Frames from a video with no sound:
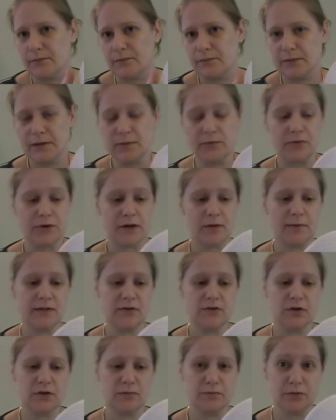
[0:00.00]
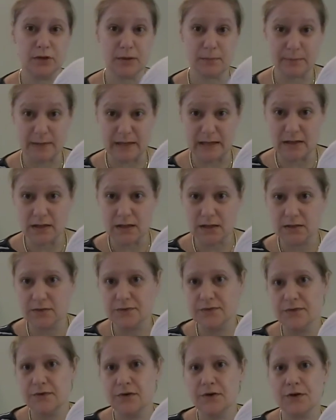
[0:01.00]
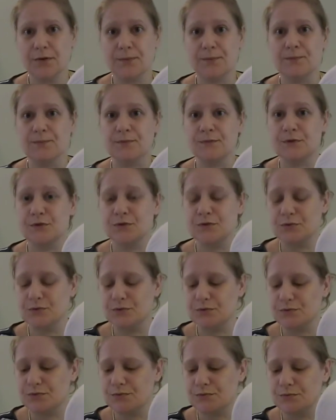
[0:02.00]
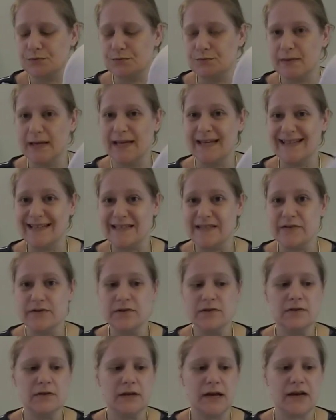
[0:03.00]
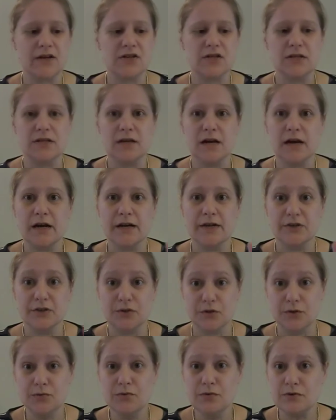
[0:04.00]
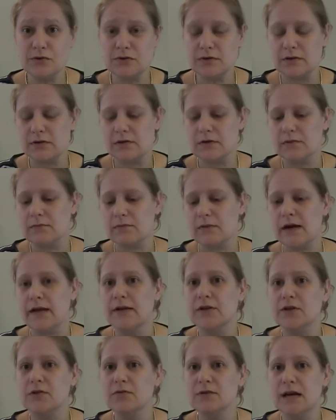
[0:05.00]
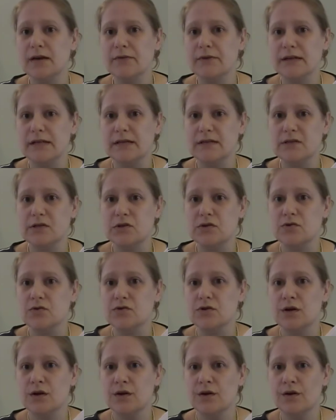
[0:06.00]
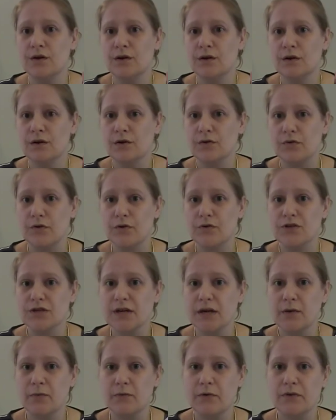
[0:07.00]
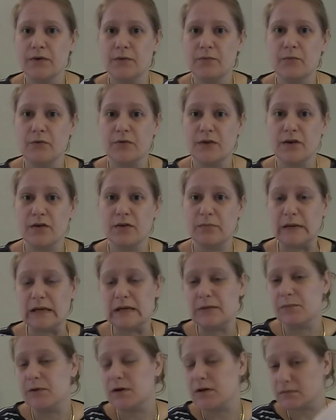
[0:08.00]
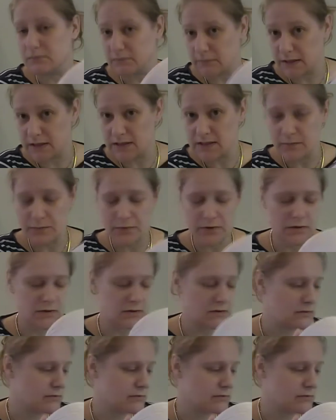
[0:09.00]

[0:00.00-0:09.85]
people recommend you can put a bead on to make it easier. Actually, I don't. I don't have any issues crocheting with them without a bead, but it's a personal